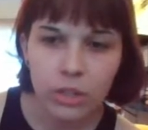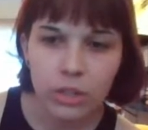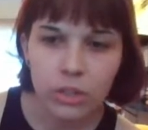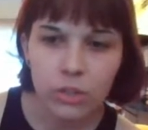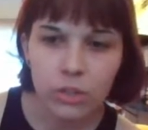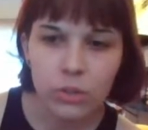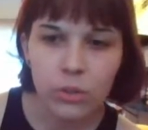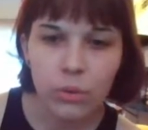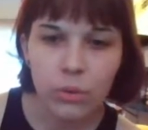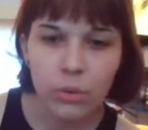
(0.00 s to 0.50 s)

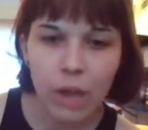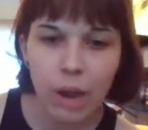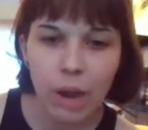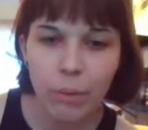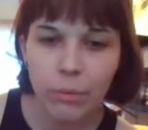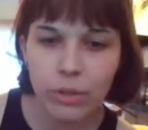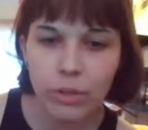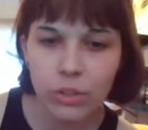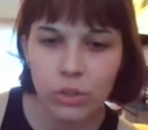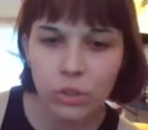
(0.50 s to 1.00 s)
So
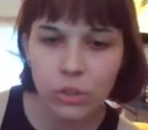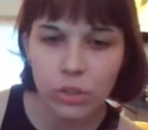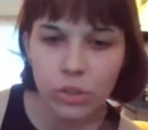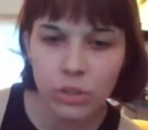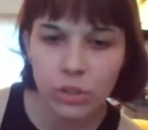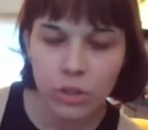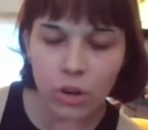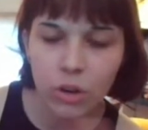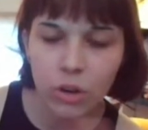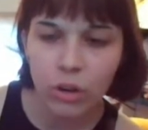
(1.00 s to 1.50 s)
that would
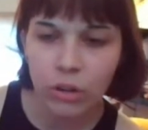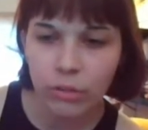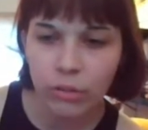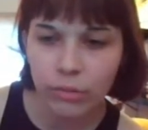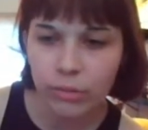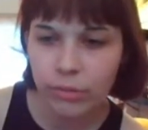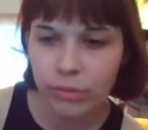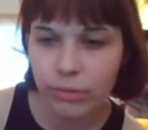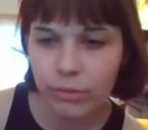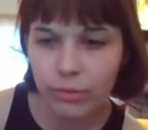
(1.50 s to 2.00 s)

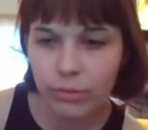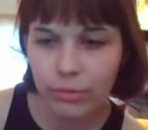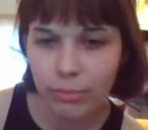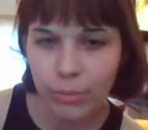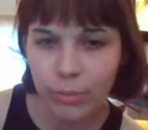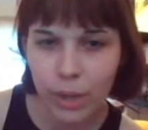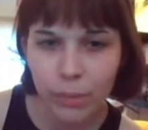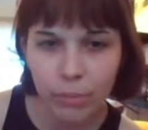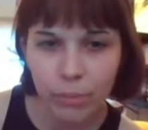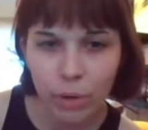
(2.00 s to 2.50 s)
solve
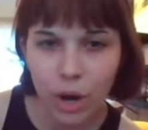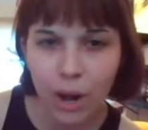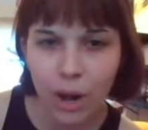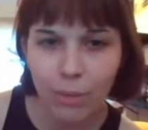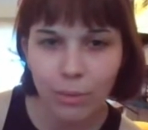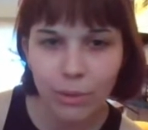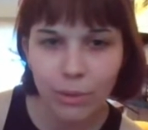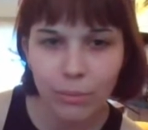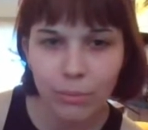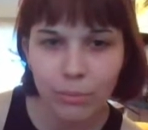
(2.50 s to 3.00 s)
my
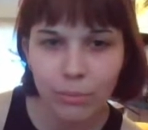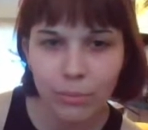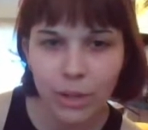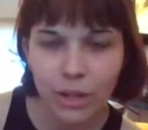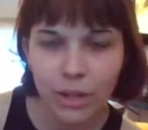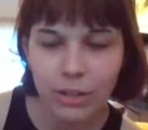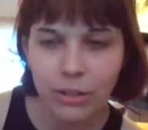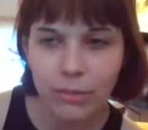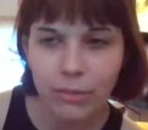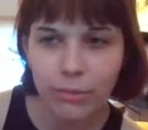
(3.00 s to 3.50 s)
problem
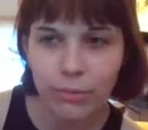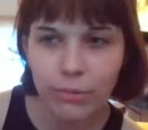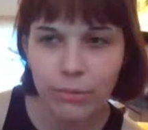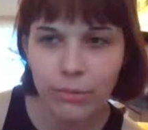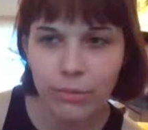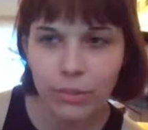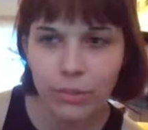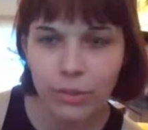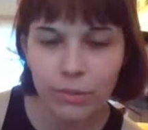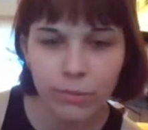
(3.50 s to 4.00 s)
of
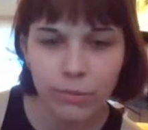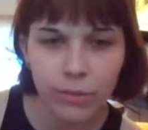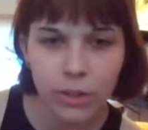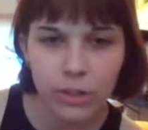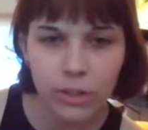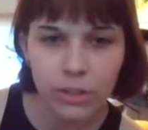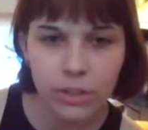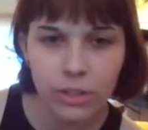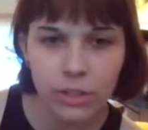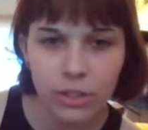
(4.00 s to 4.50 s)
the
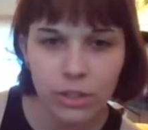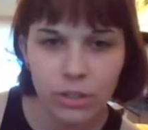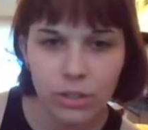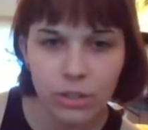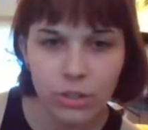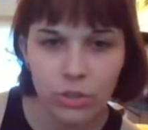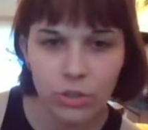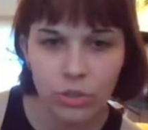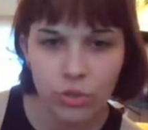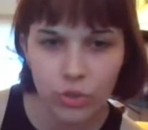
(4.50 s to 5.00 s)
faucet
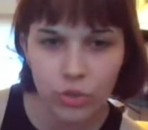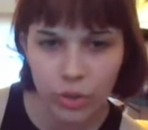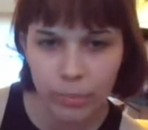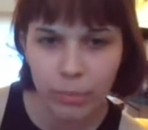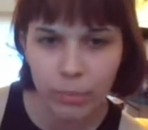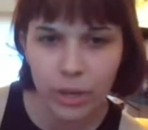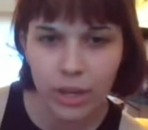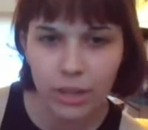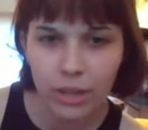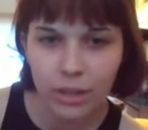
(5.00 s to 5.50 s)

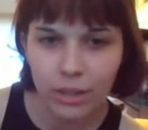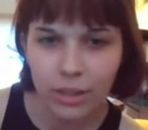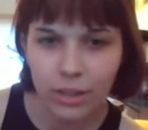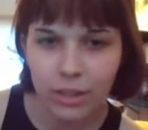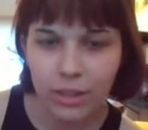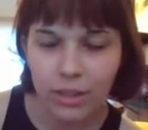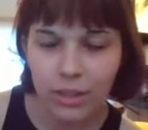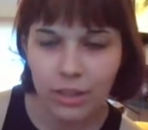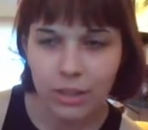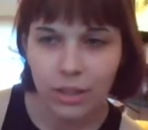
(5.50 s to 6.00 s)
dripping.
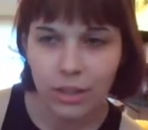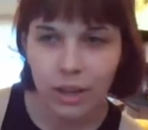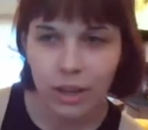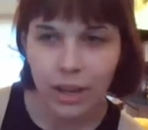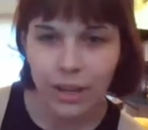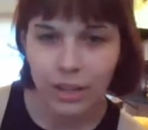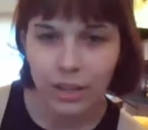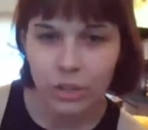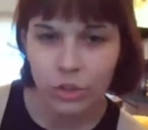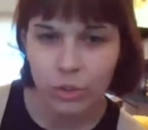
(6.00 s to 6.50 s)

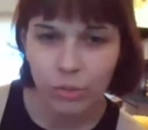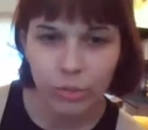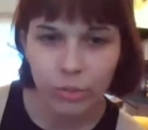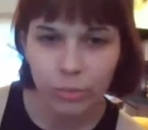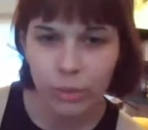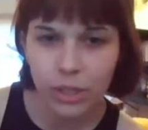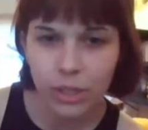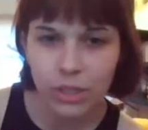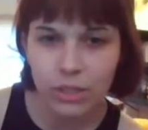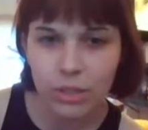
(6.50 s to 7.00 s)
I could just
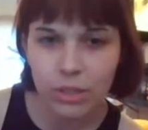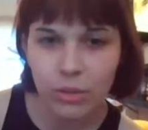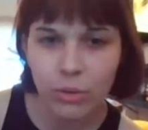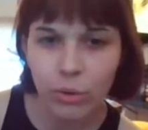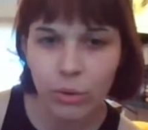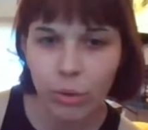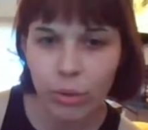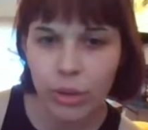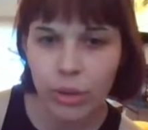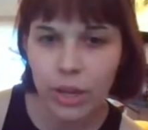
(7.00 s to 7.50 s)
replace the
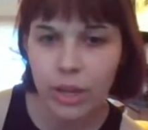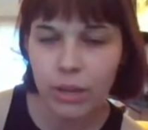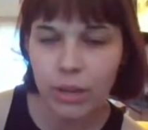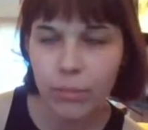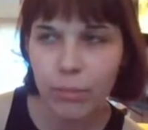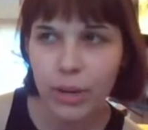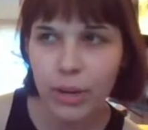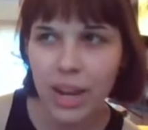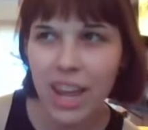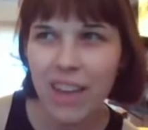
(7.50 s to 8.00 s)
whole thing.
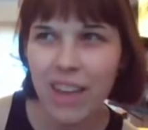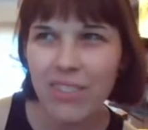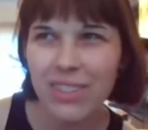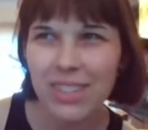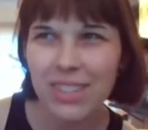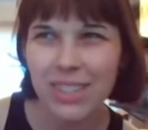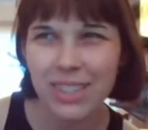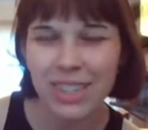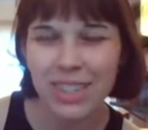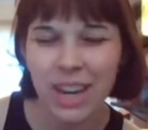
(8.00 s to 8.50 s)
But I
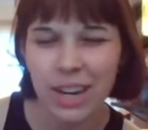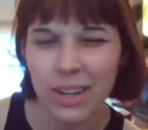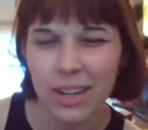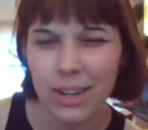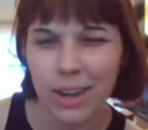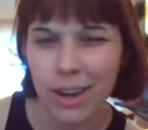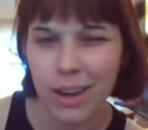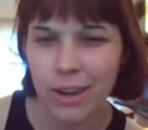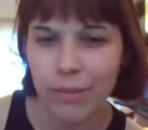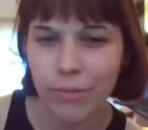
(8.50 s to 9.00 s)
haven't
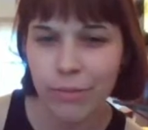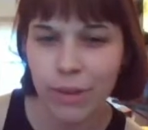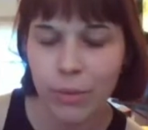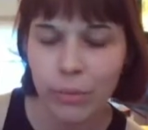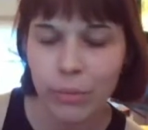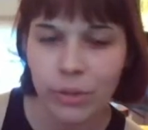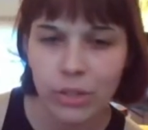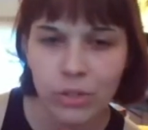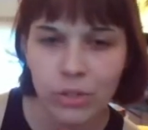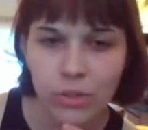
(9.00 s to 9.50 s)
decided yet if I
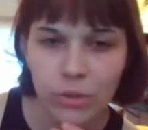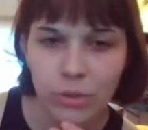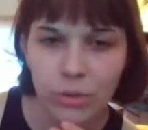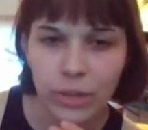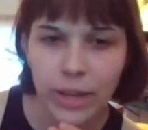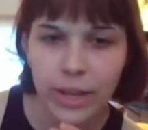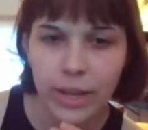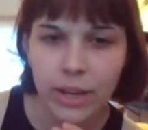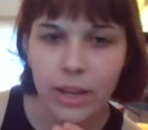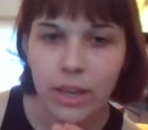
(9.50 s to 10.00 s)
want to do
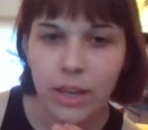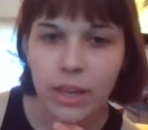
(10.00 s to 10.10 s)
that.